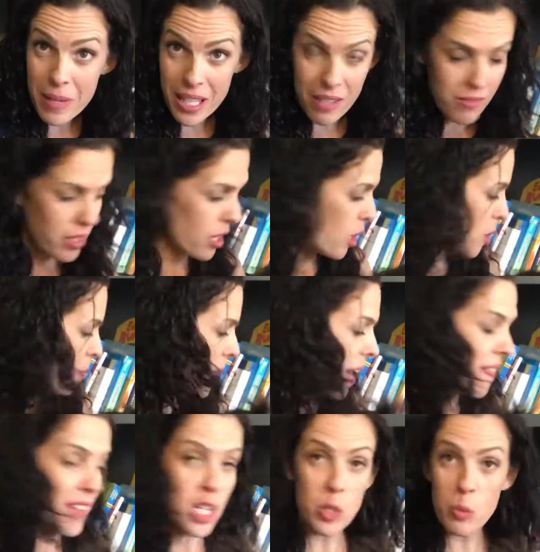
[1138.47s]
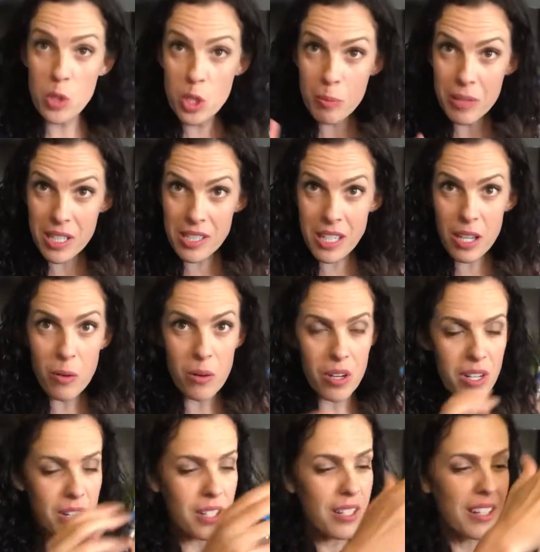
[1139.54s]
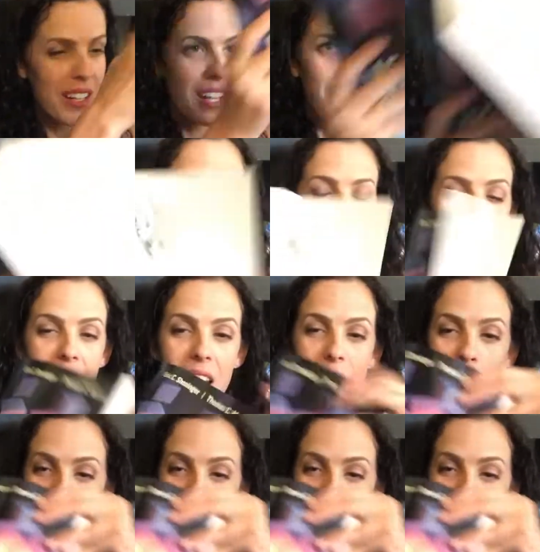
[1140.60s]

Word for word: big envelope, and these were two books I ordered. I